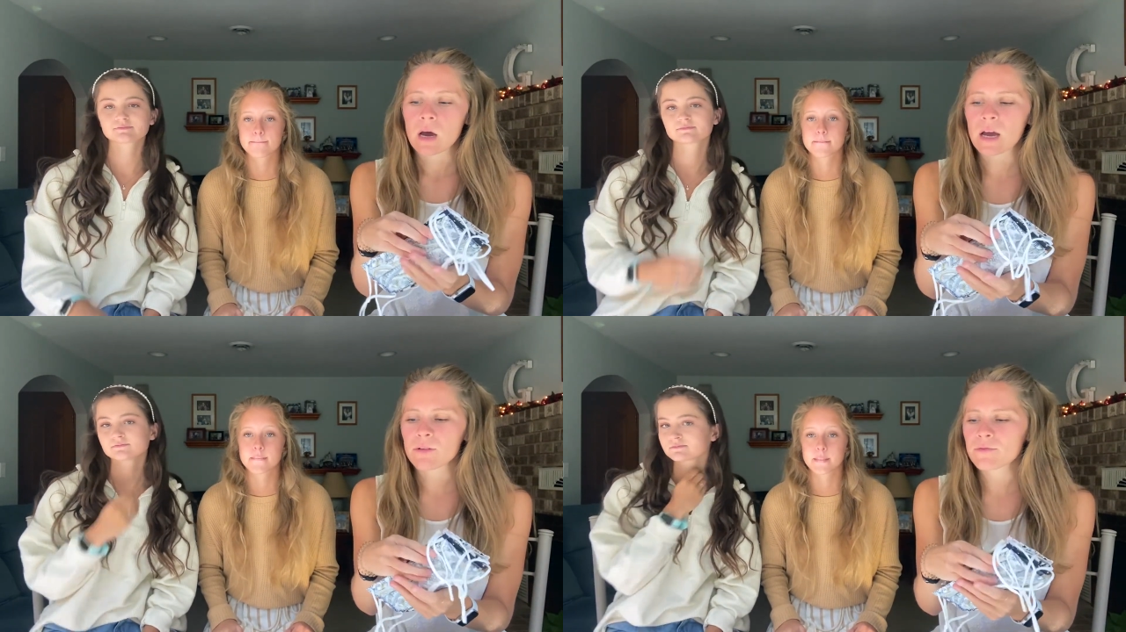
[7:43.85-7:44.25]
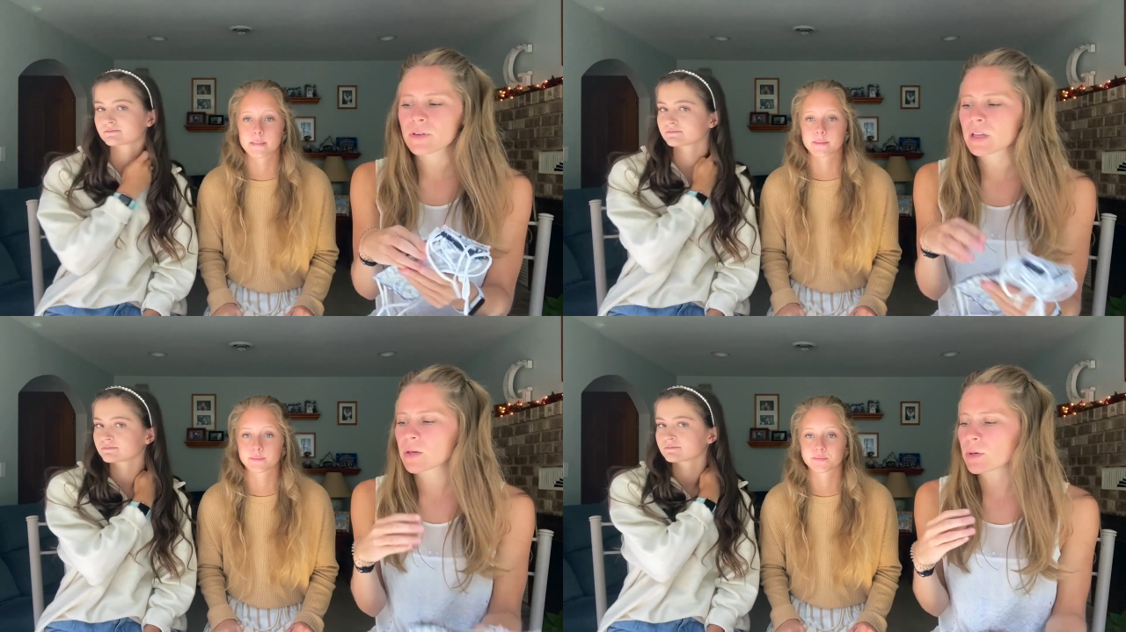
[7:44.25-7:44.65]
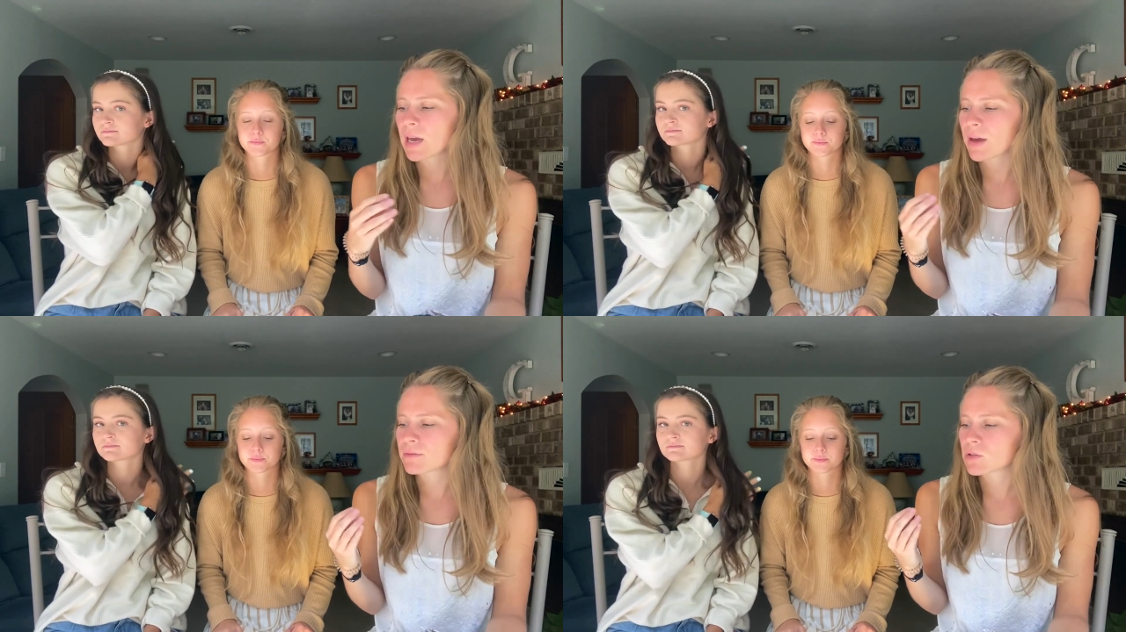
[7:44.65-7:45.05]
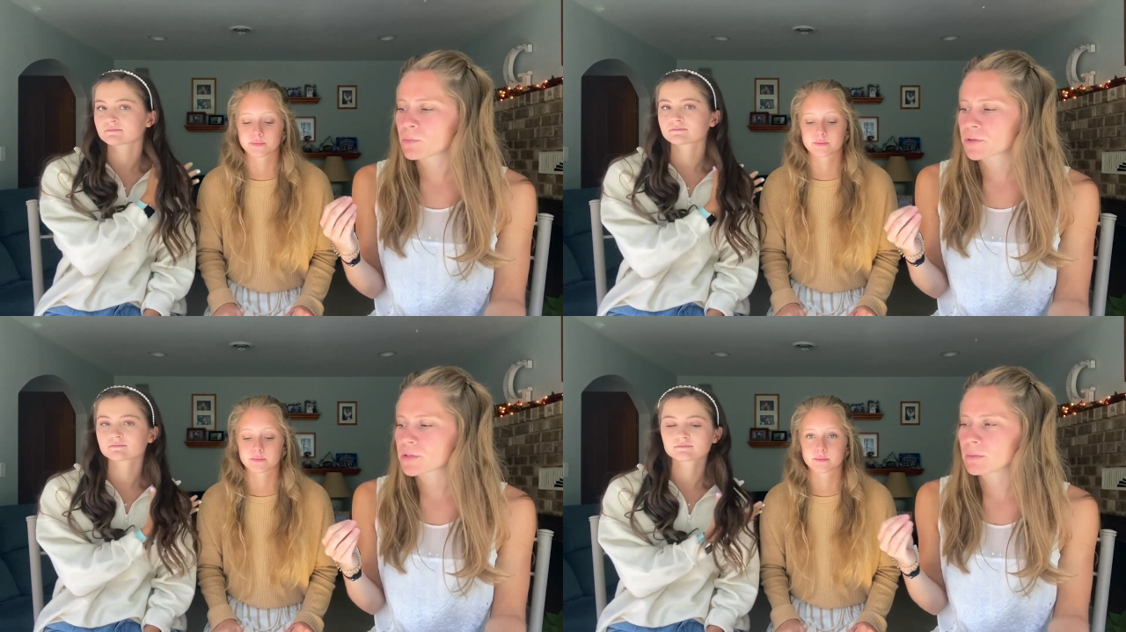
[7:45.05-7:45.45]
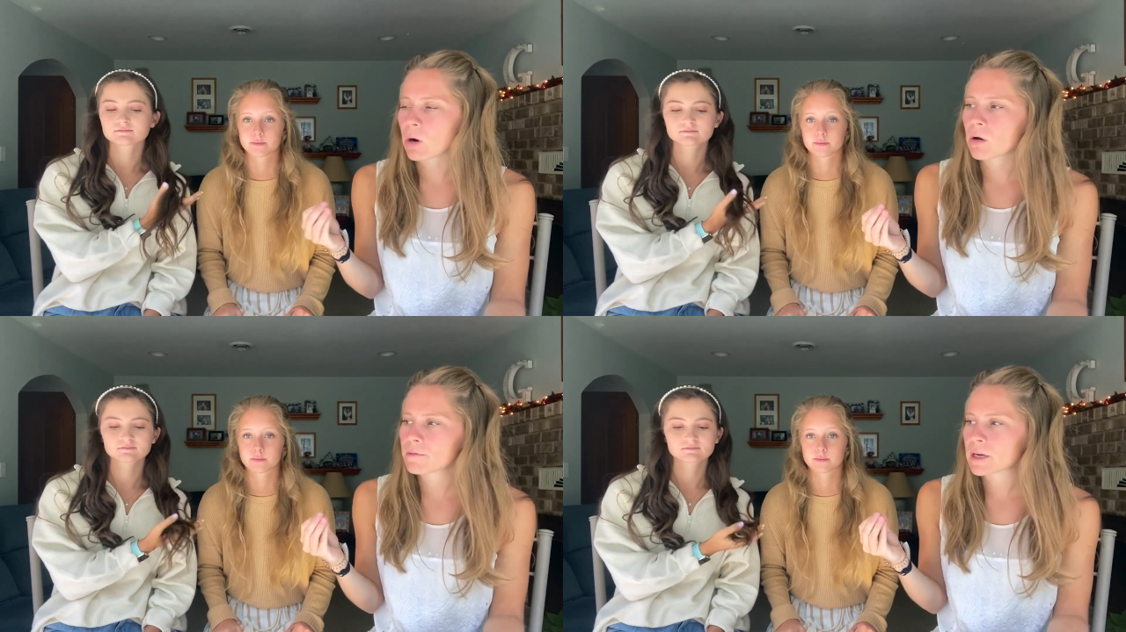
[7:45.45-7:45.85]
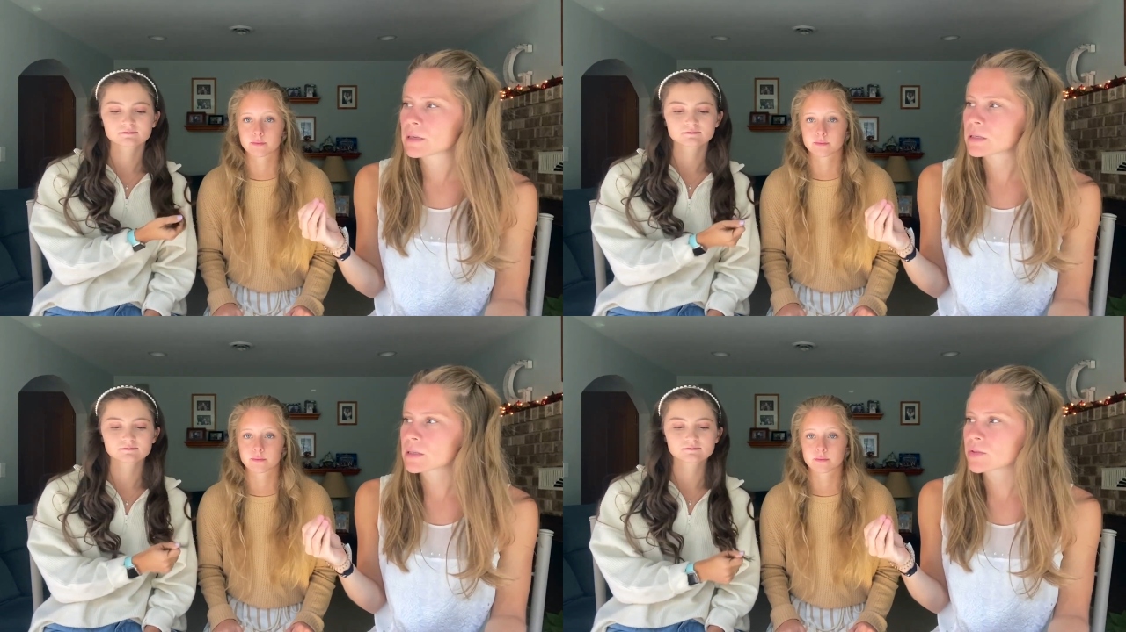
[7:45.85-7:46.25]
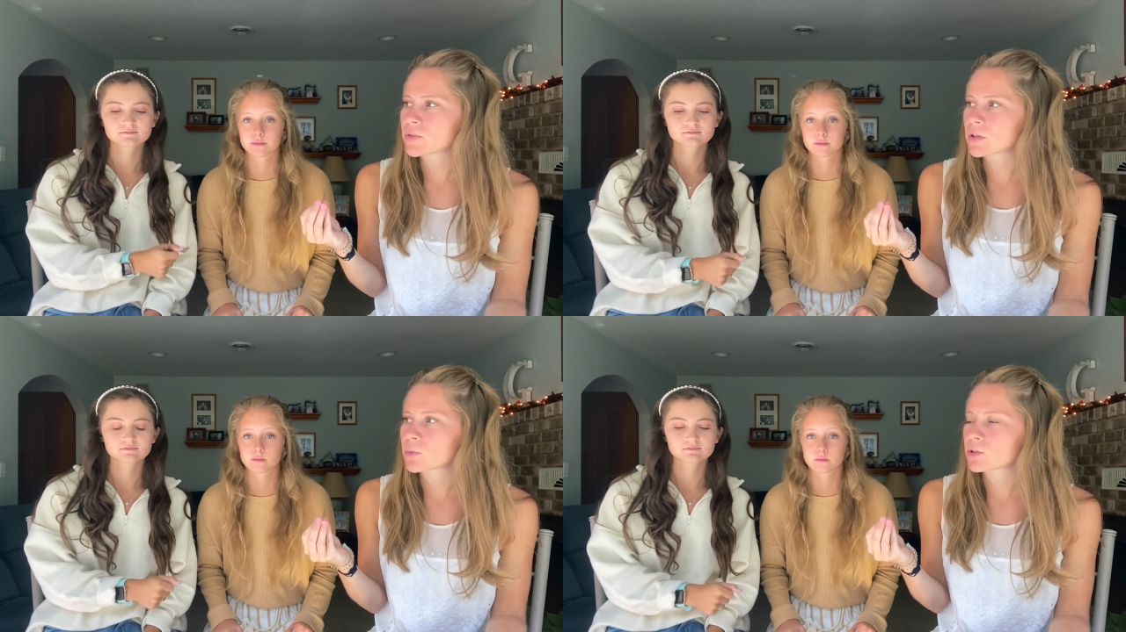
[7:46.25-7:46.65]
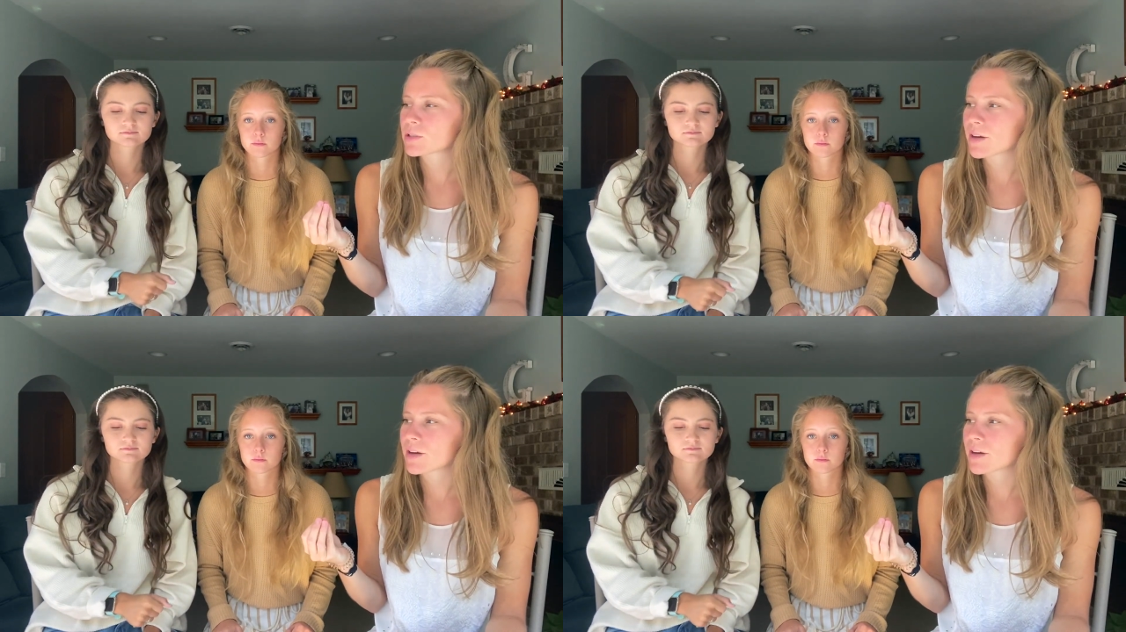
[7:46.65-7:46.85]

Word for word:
Speaker 1: i don't feel like we have super small faces i feel like we just